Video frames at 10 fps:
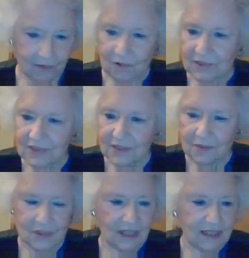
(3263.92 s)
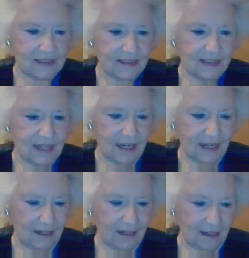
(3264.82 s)
also would like to
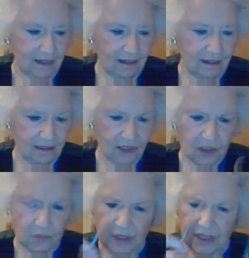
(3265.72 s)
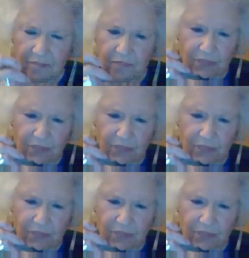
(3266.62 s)
say a little bit